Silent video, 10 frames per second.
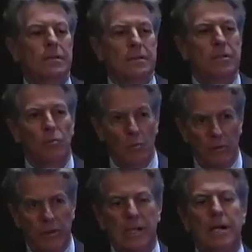
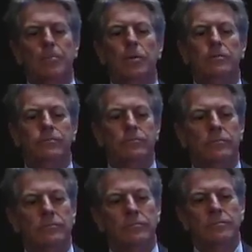wealthy couple
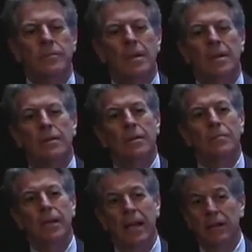
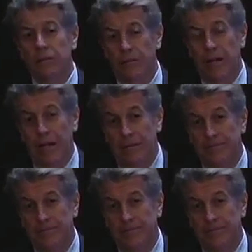began an affair.